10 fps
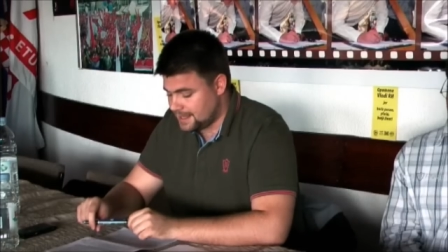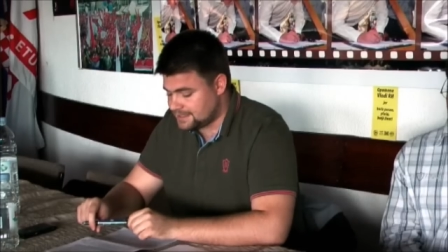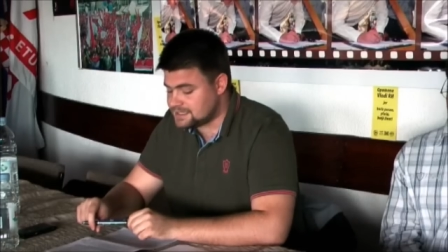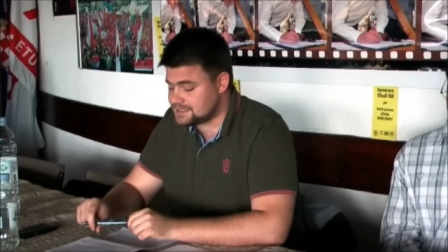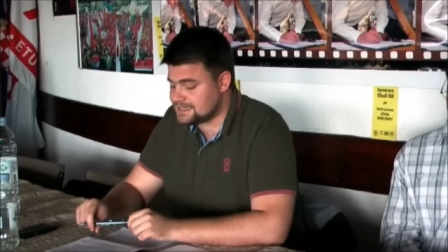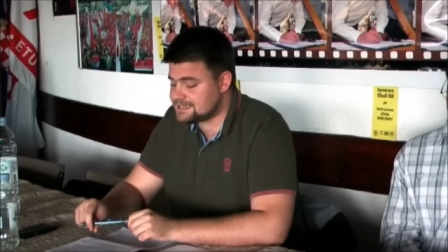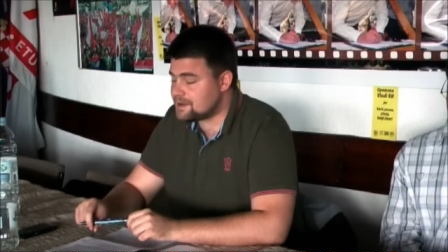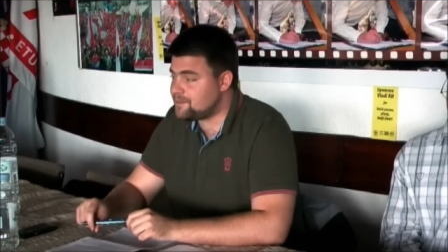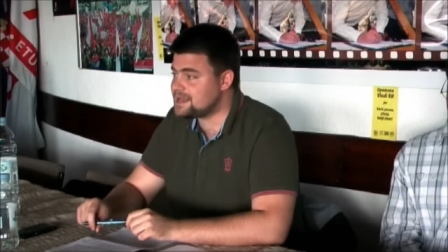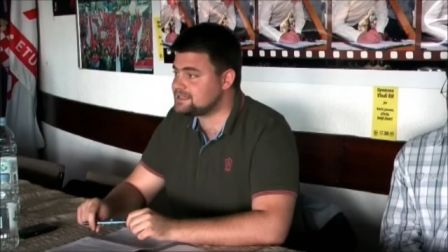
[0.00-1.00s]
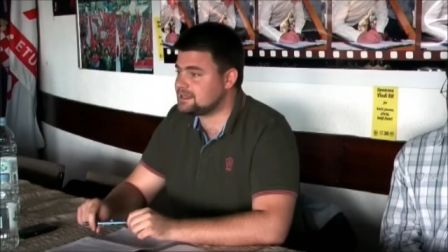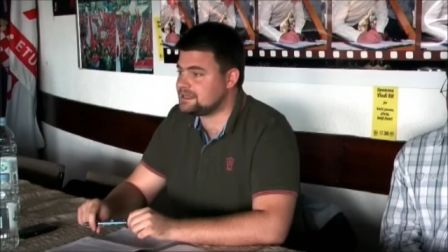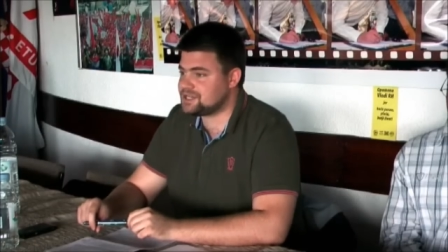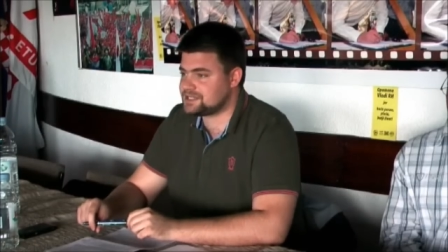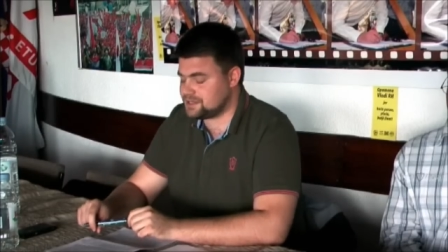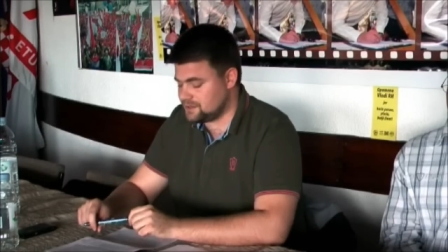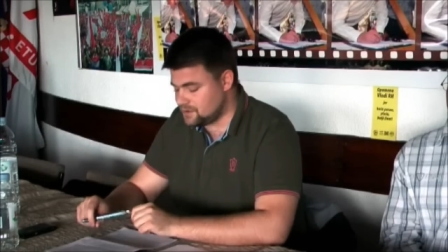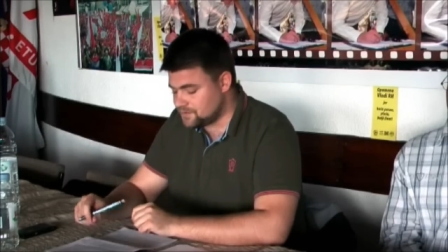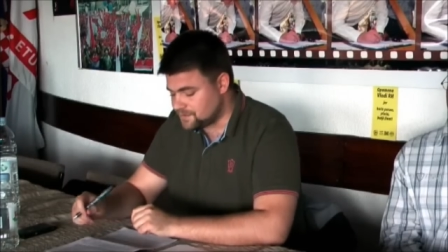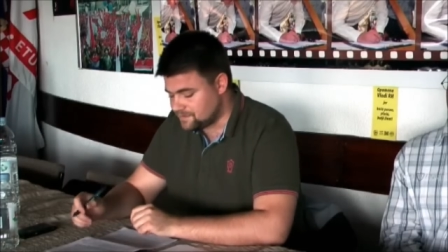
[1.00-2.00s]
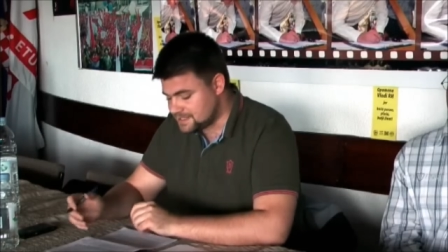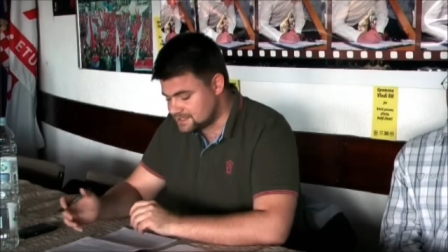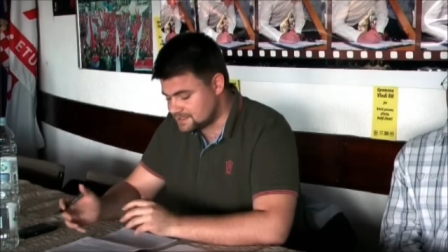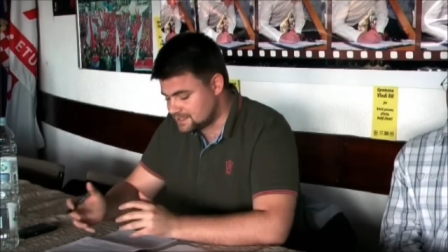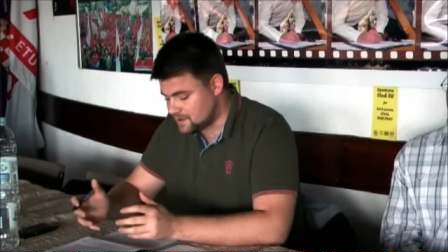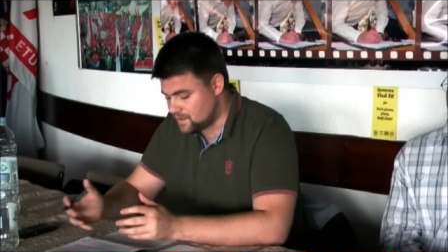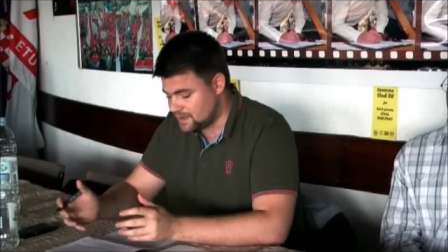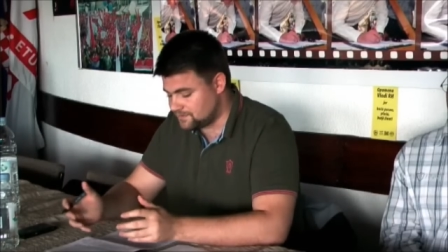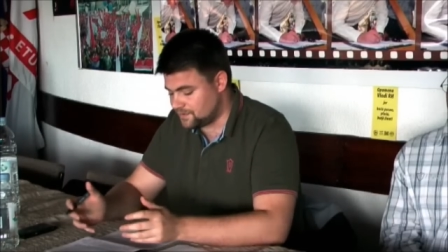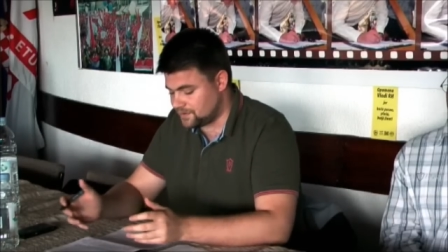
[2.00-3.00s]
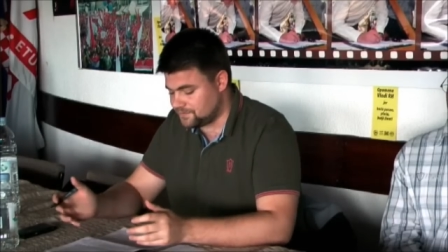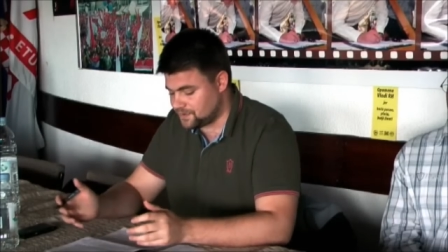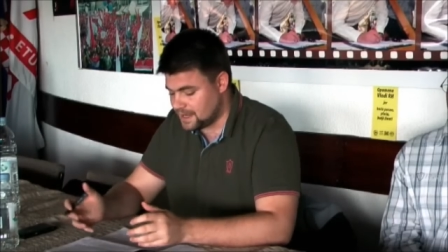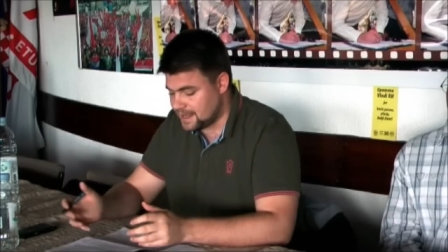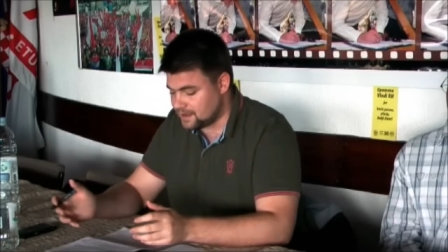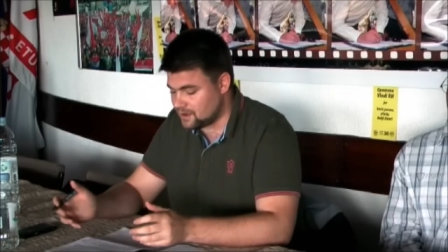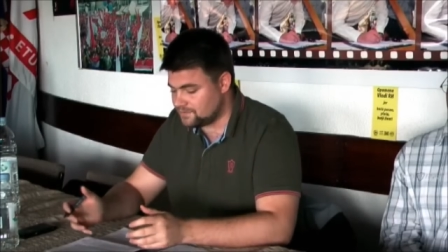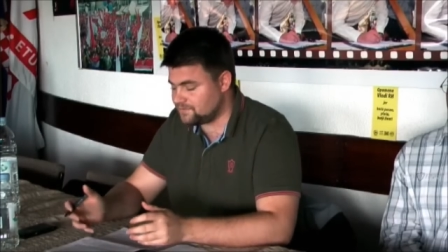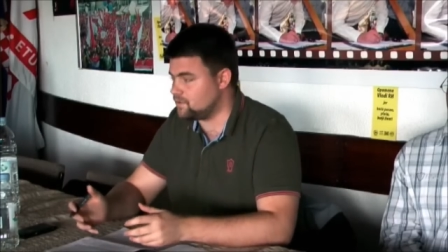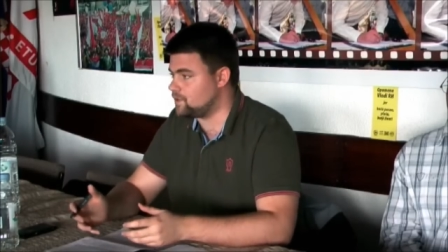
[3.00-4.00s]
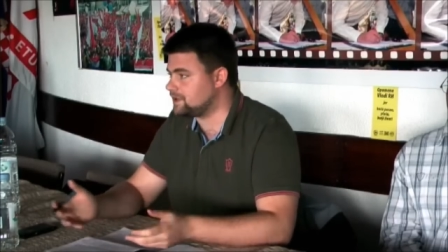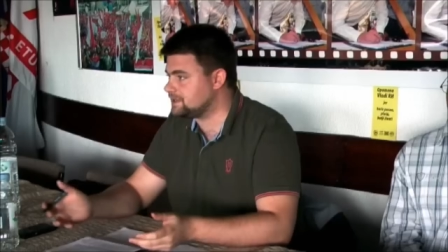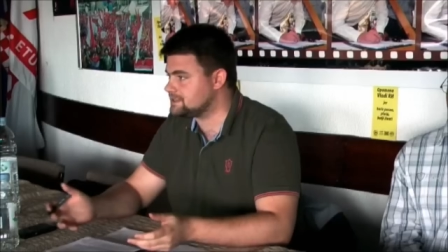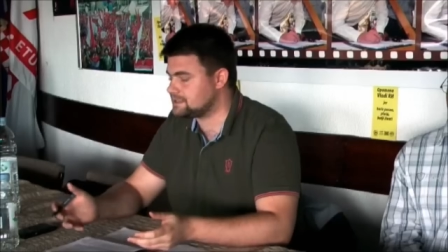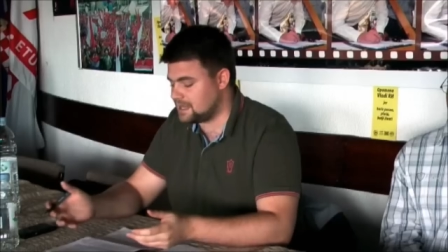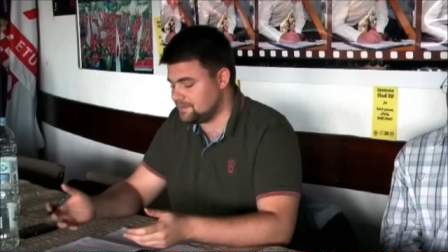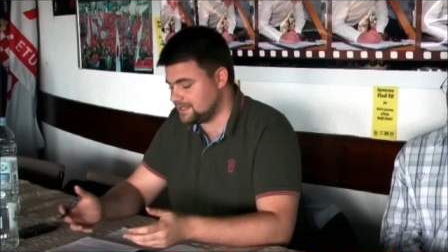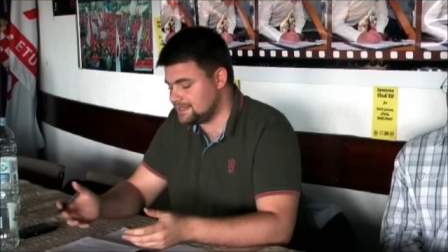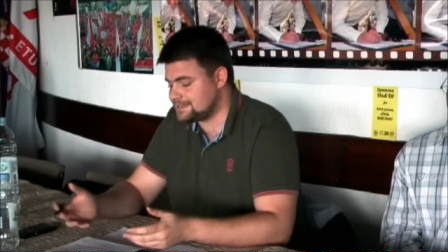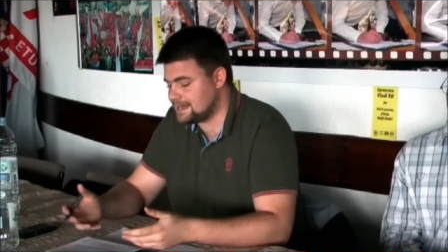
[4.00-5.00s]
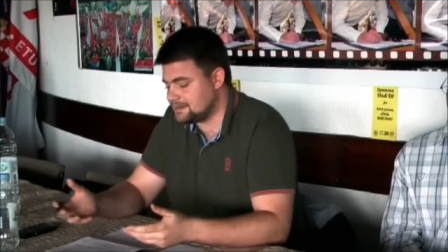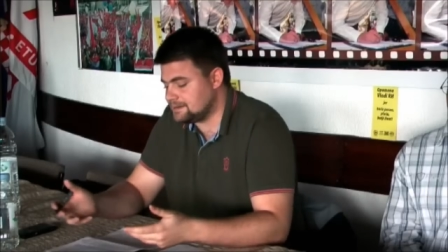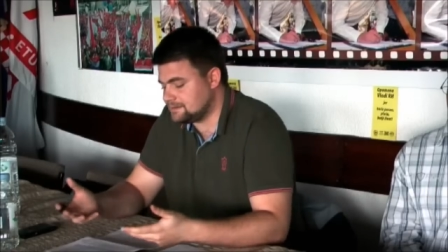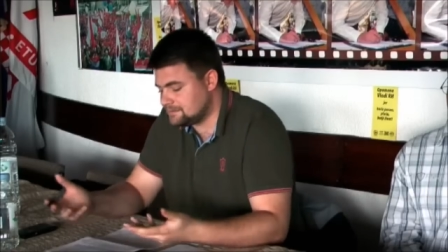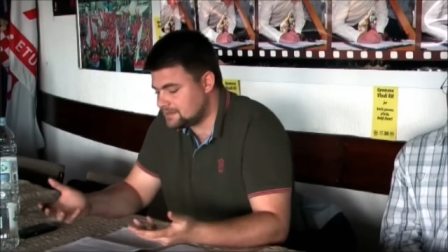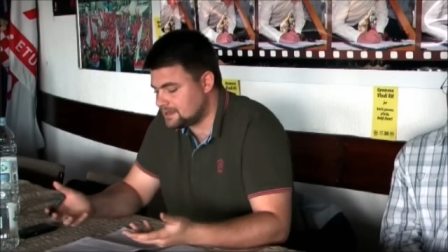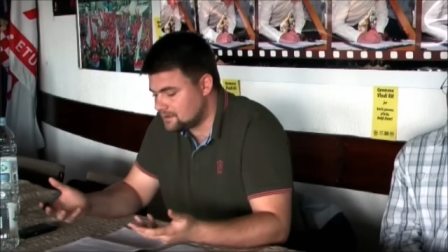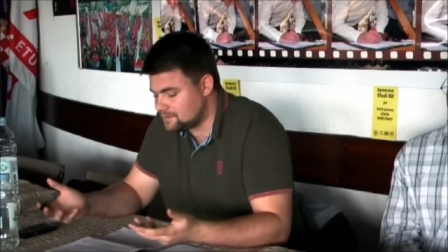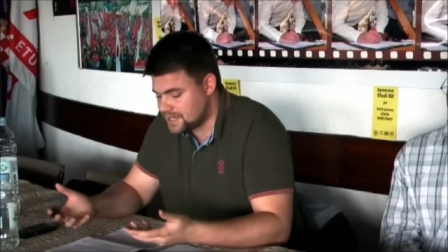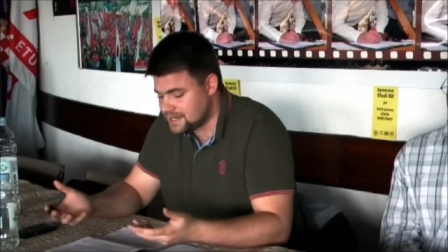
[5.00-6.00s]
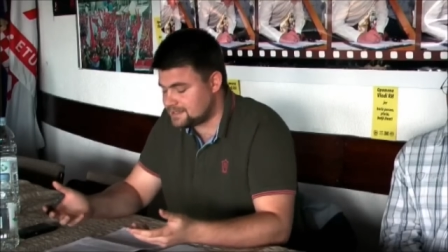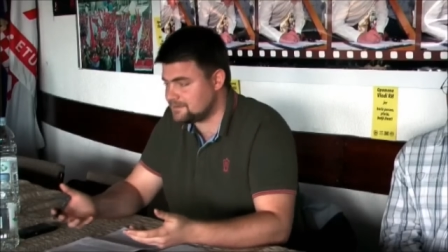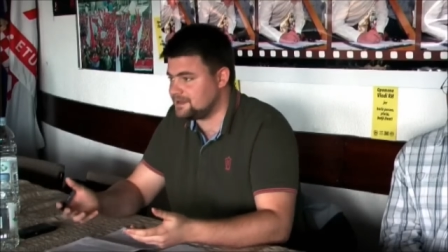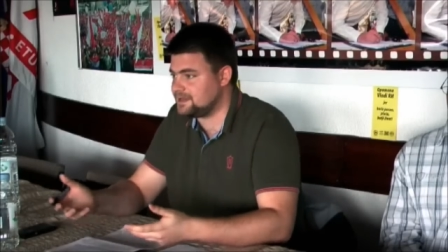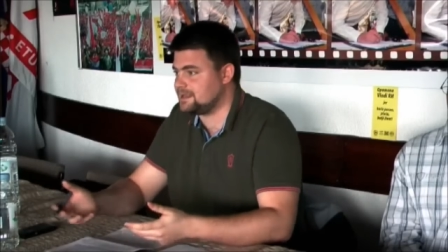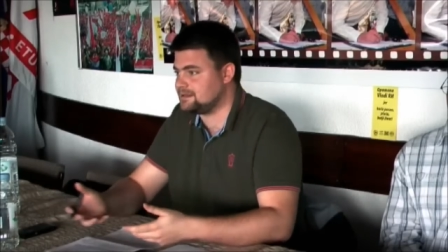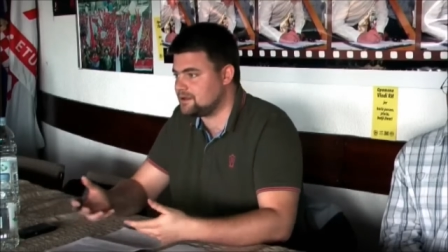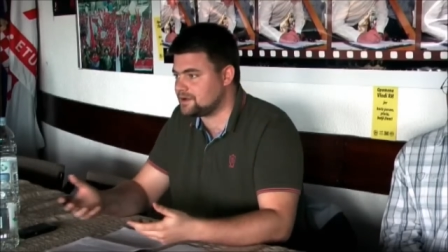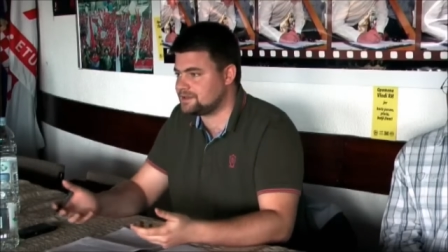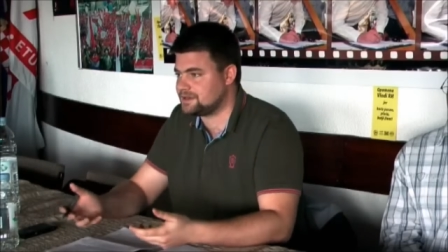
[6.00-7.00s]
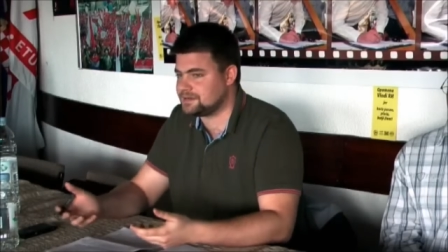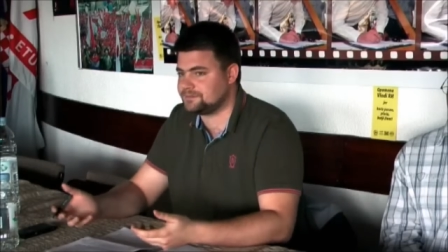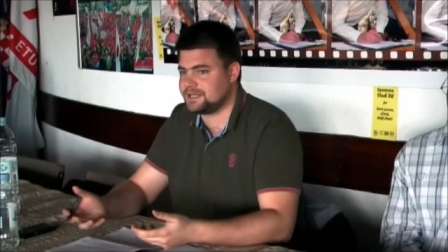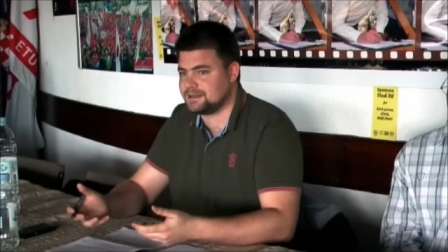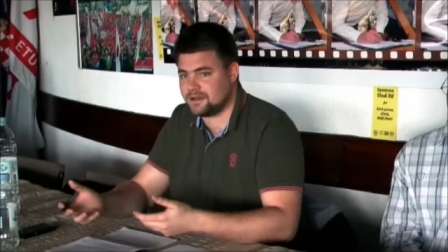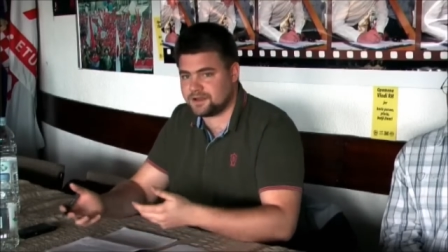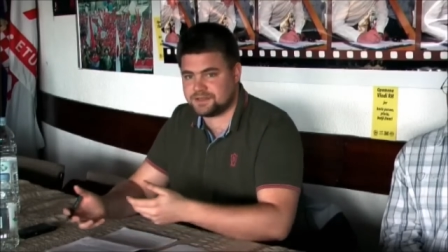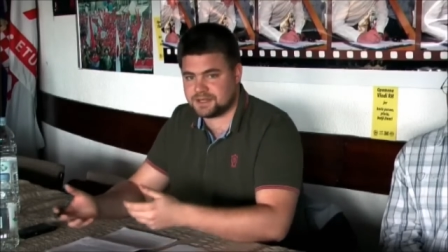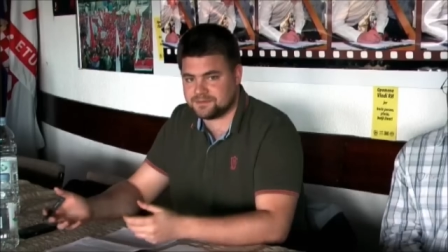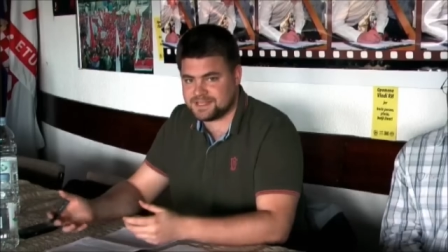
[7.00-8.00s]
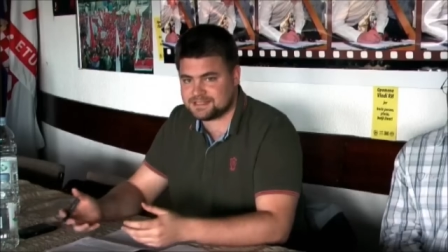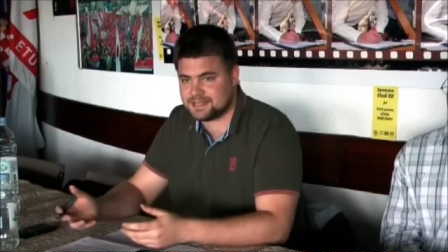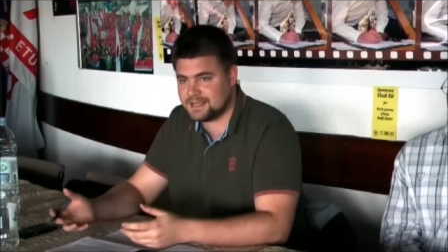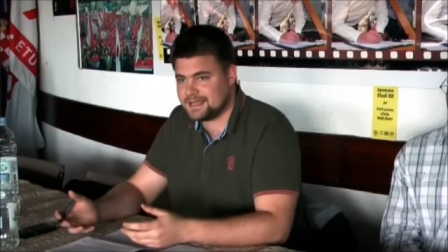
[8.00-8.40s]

this. These are basically just euphemisms in a way for, for laying off workers. I mean, these are objectively and long term in the long term these